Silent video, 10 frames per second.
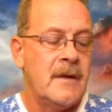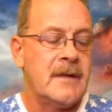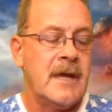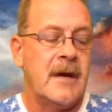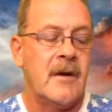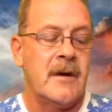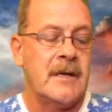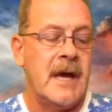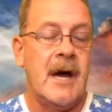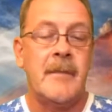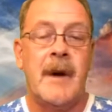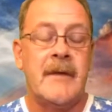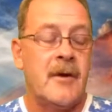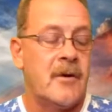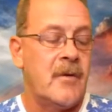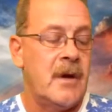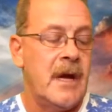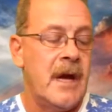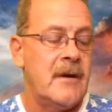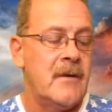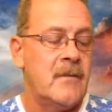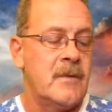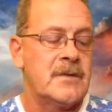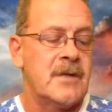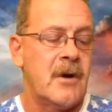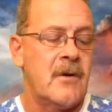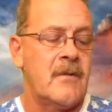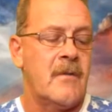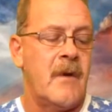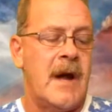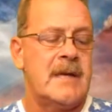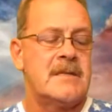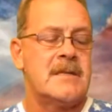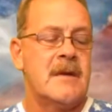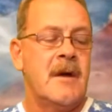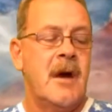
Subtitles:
that they are endowed by their Creator with certain rights.